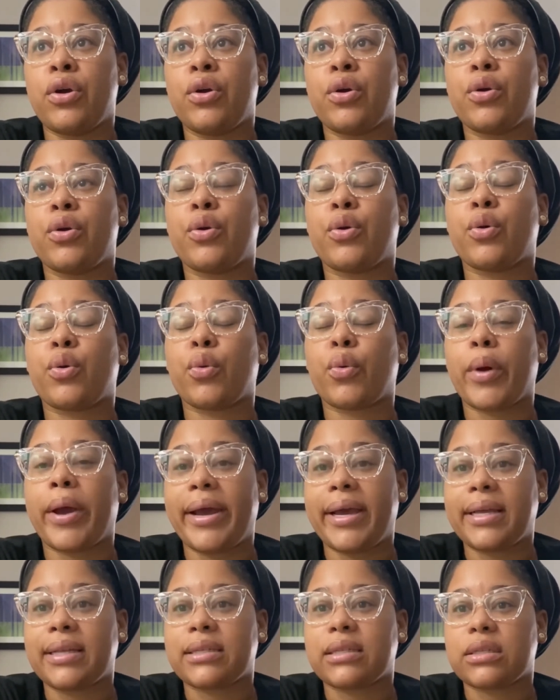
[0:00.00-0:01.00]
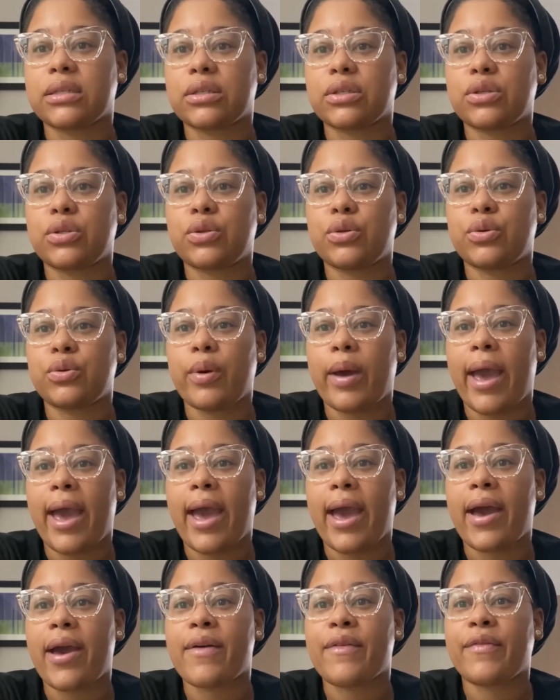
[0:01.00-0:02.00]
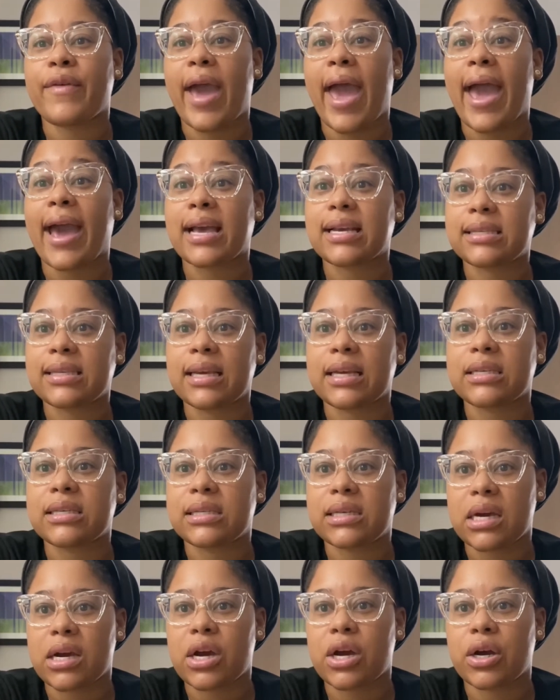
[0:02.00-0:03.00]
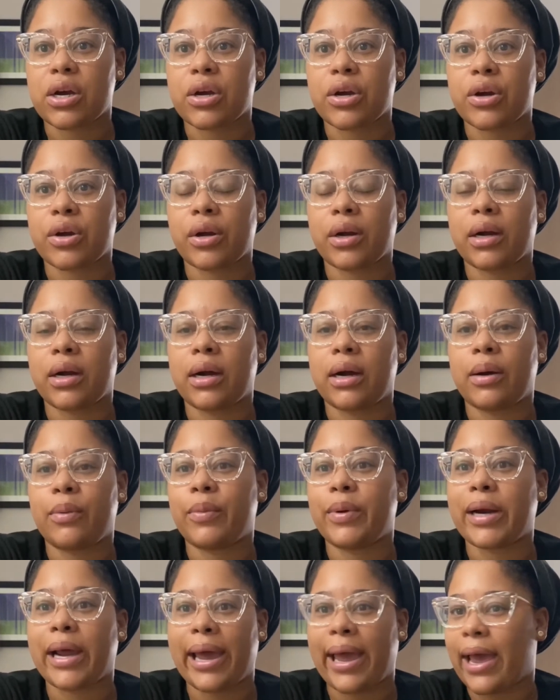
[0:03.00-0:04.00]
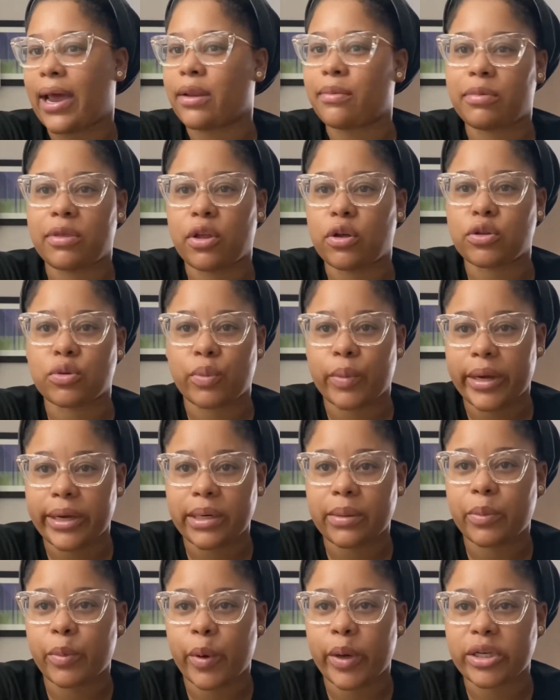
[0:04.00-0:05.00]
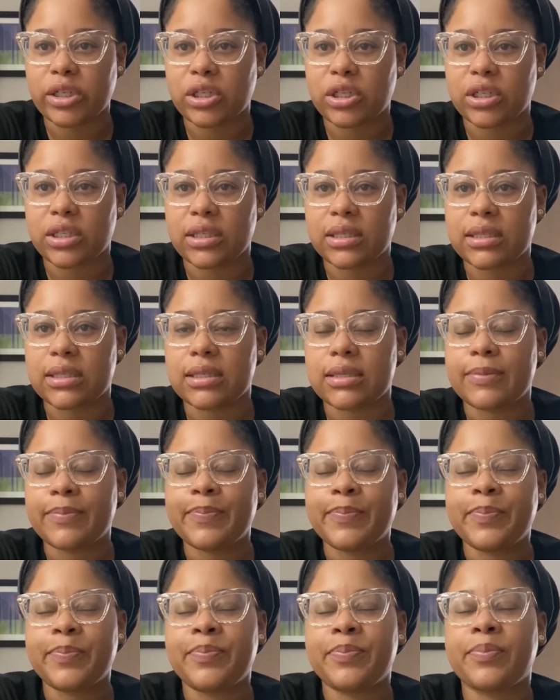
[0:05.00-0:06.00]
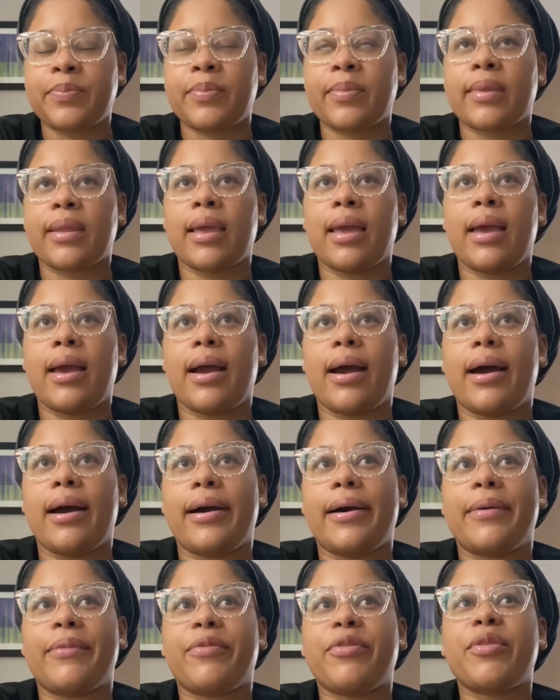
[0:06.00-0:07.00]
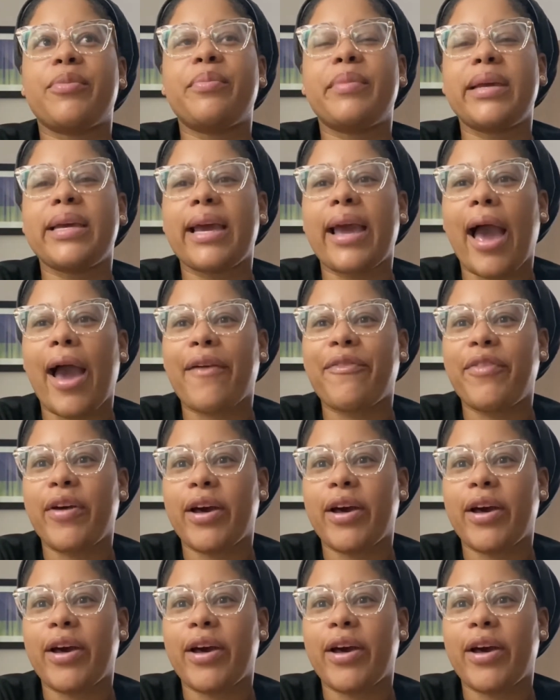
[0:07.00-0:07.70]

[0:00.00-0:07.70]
great to have access to her um, when I had those random questions. Um, for me, I felt